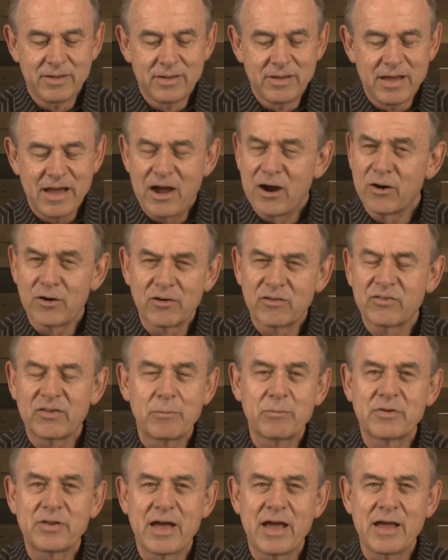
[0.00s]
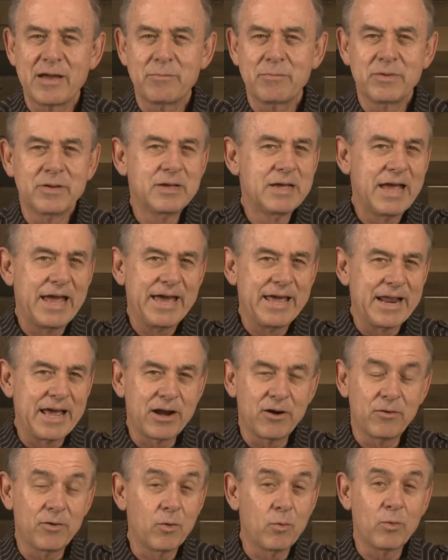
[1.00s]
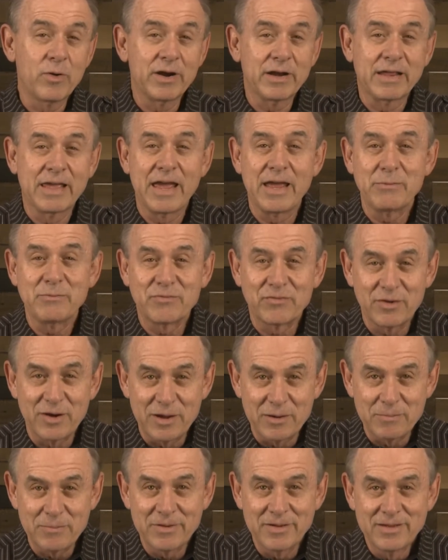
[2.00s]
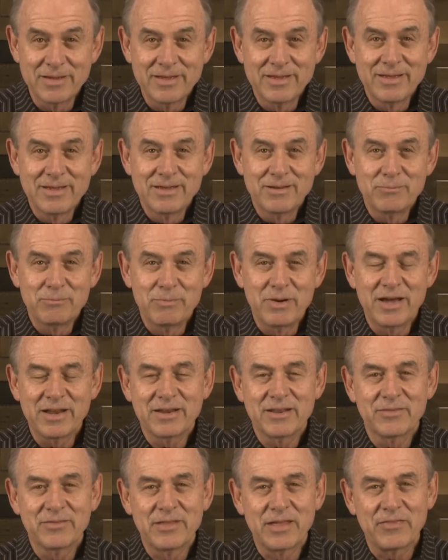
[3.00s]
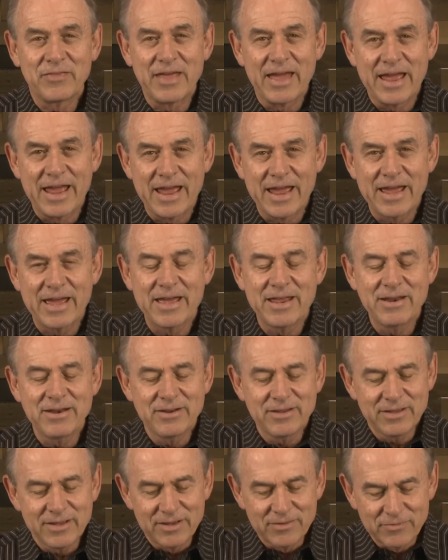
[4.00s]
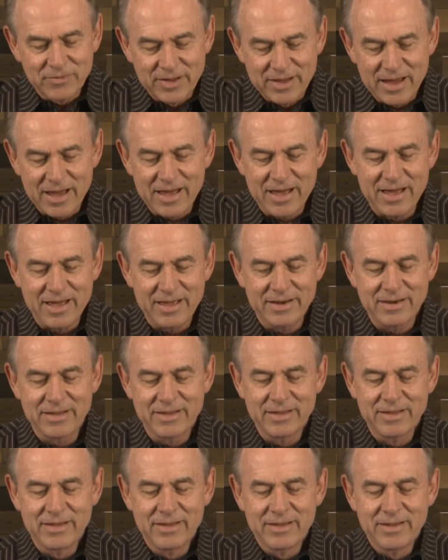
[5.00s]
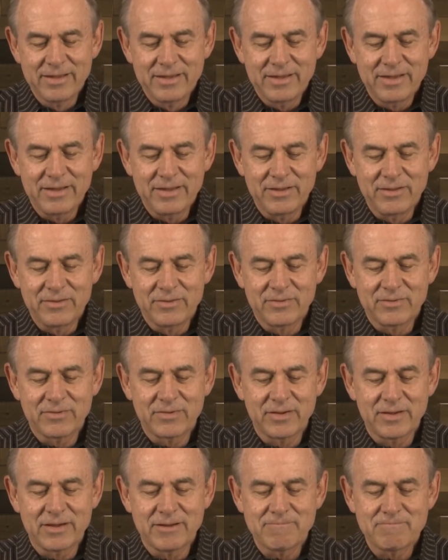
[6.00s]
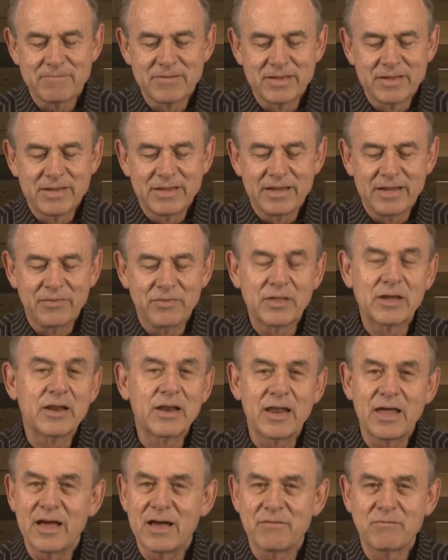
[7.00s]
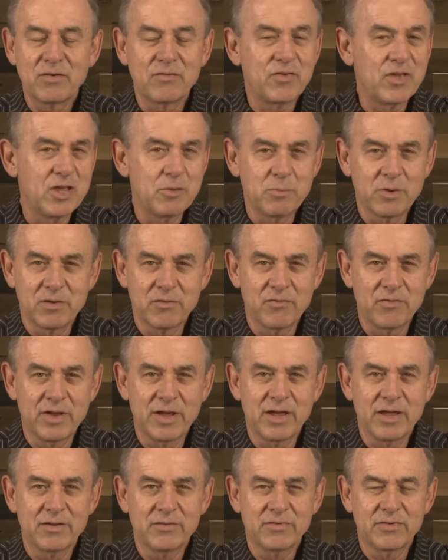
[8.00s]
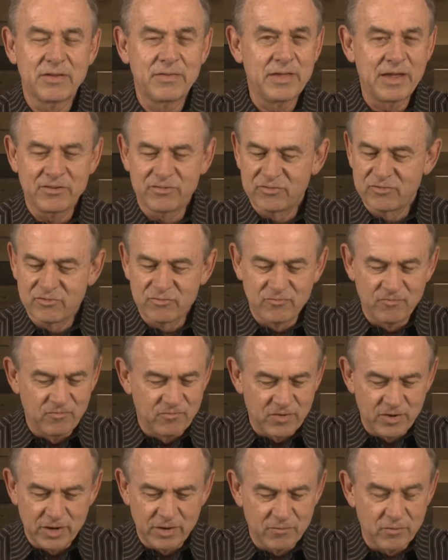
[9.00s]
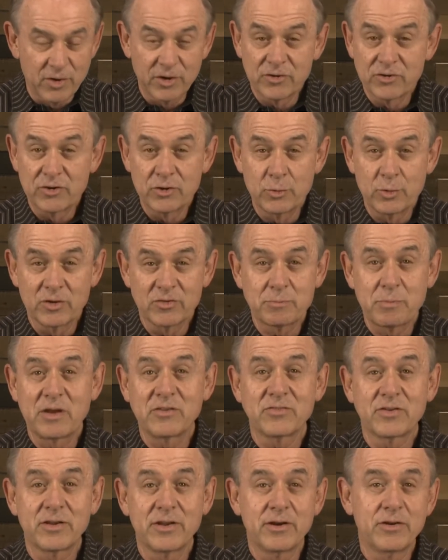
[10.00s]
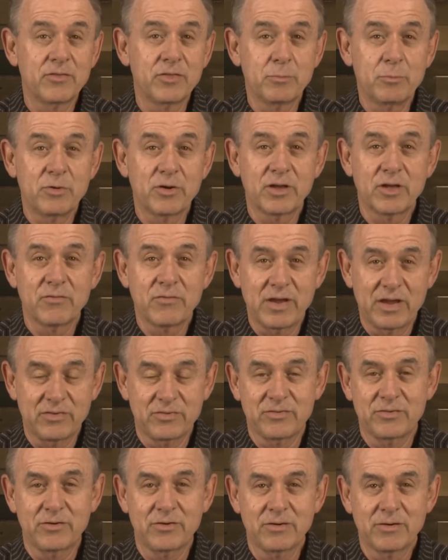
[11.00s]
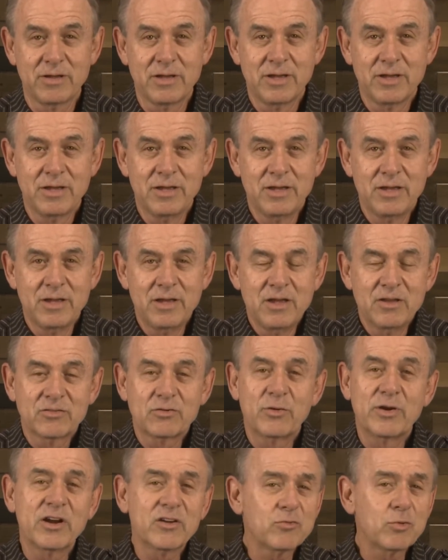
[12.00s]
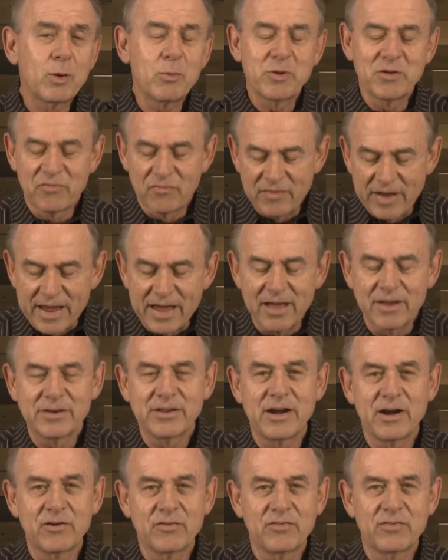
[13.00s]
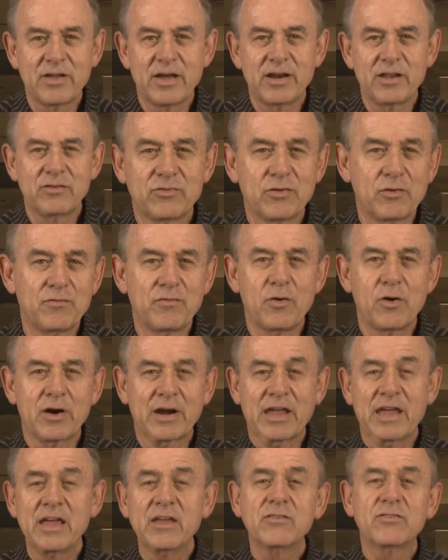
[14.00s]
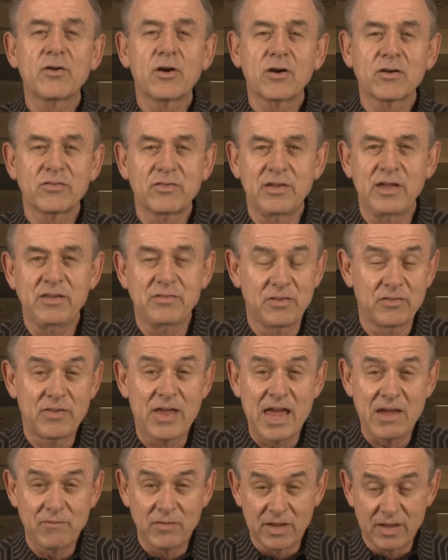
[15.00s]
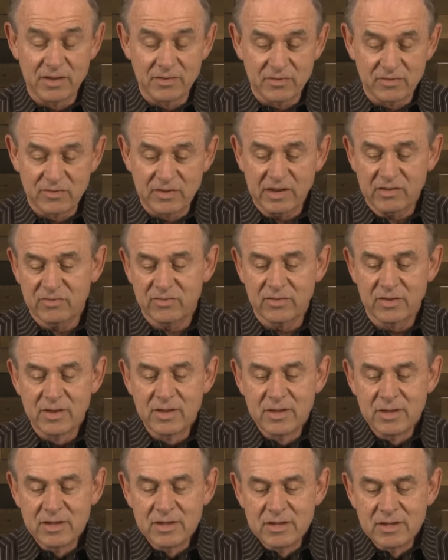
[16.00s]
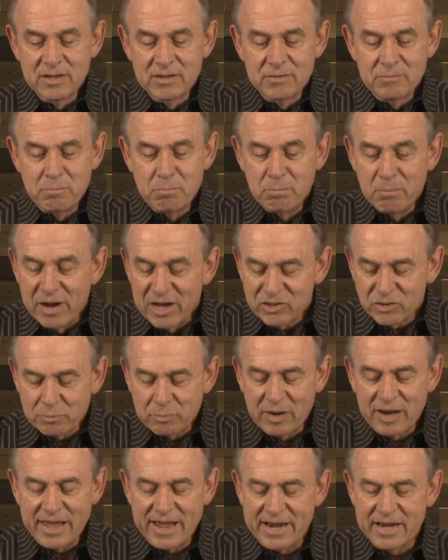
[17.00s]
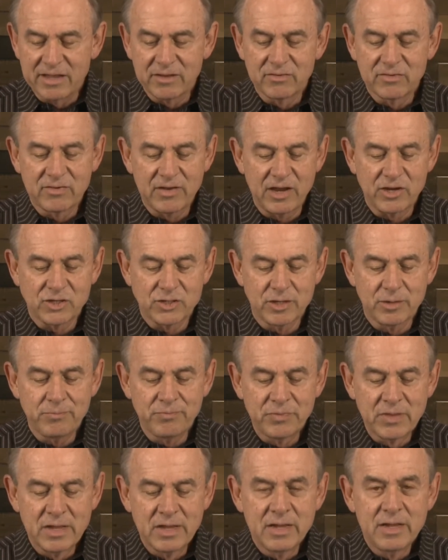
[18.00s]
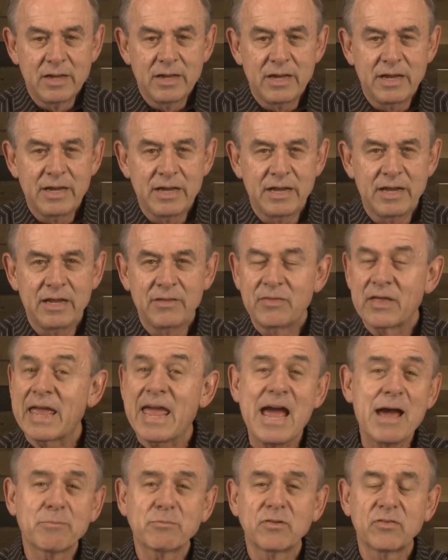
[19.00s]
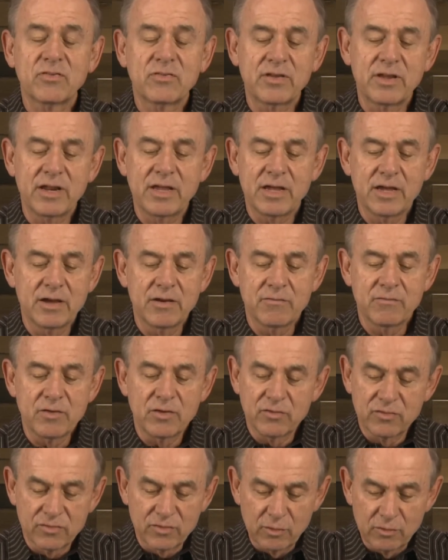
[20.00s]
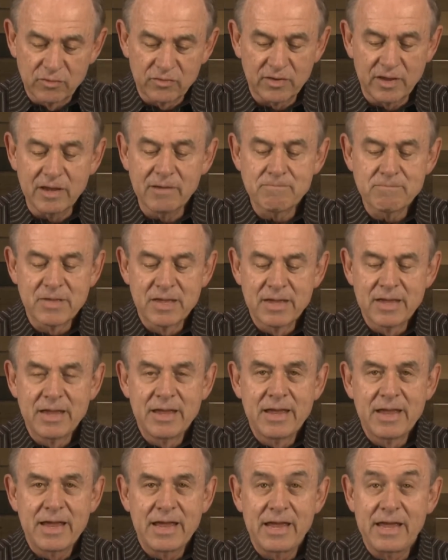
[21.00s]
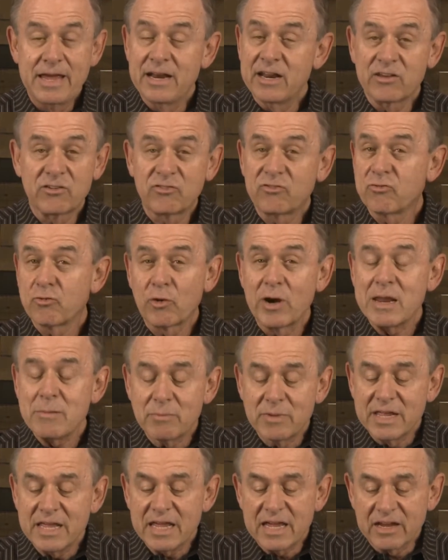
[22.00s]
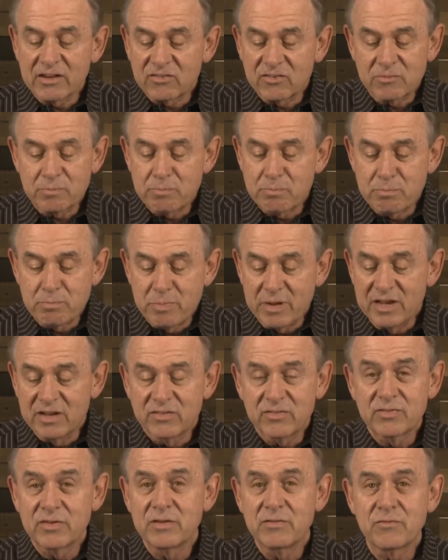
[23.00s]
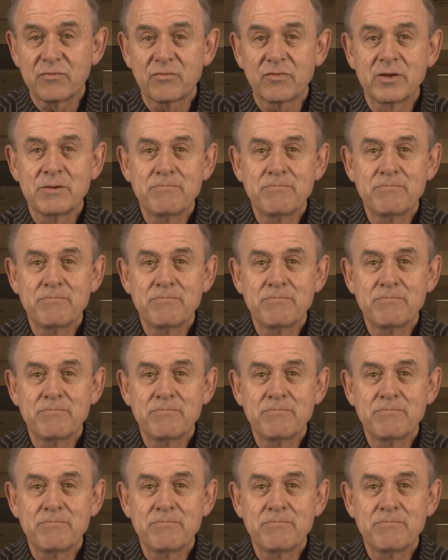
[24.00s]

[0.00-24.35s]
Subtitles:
I heard sometime, and I don't know where it came from, but that the hand of God is in the glove of human events, and that's very, very true, especially here in the book of Esther. So here's what we found in our study far. King Xerxes is having his 6-month planning session in the capital city of Susa, an extremely expensive